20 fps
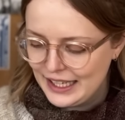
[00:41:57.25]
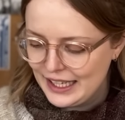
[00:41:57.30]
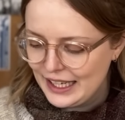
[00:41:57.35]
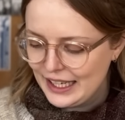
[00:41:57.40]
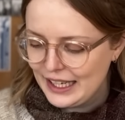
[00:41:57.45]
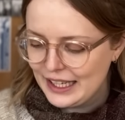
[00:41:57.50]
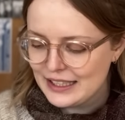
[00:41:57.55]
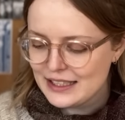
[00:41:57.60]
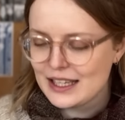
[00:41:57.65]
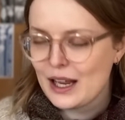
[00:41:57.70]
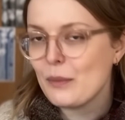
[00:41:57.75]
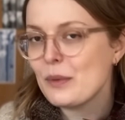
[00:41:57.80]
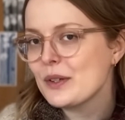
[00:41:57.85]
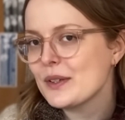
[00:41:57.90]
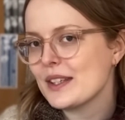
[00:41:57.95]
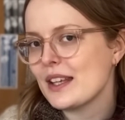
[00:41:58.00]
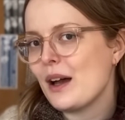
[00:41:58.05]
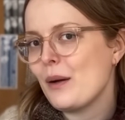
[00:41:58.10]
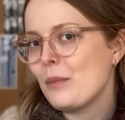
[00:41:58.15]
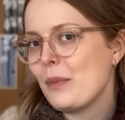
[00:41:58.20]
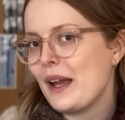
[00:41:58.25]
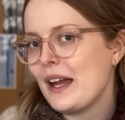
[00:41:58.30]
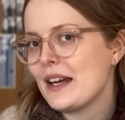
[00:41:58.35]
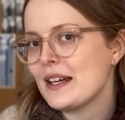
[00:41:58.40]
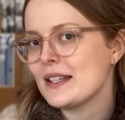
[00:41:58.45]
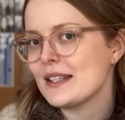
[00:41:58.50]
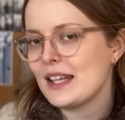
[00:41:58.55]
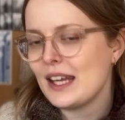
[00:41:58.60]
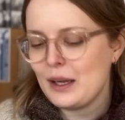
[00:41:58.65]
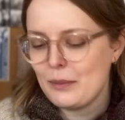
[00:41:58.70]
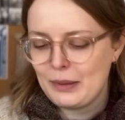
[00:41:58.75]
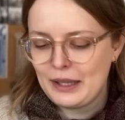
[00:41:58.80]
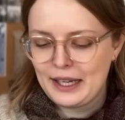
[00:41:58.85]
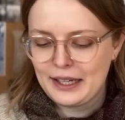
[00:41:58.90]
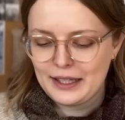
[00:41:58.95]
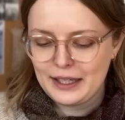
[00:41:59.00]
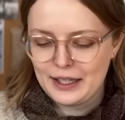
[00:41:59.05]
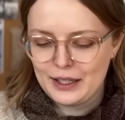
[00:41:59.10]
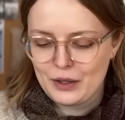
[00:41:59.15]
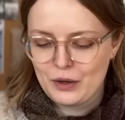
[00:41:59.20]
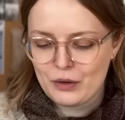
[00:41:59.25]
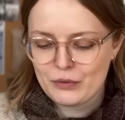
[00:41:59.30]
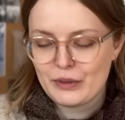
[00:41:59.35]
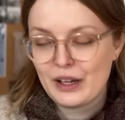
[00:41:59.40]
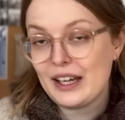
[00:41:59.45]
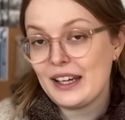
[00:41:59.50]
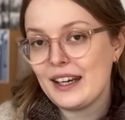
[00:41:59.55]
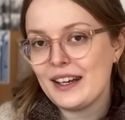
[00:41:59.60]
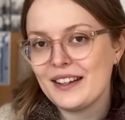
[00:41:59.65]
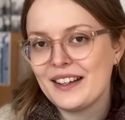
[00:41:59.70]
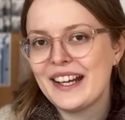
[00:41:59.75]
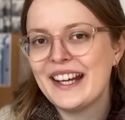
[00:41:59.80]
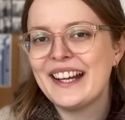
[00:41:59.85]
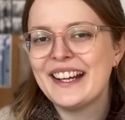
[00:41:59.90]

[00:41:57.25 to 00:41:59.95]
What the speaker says: it doubles up as a blanket already,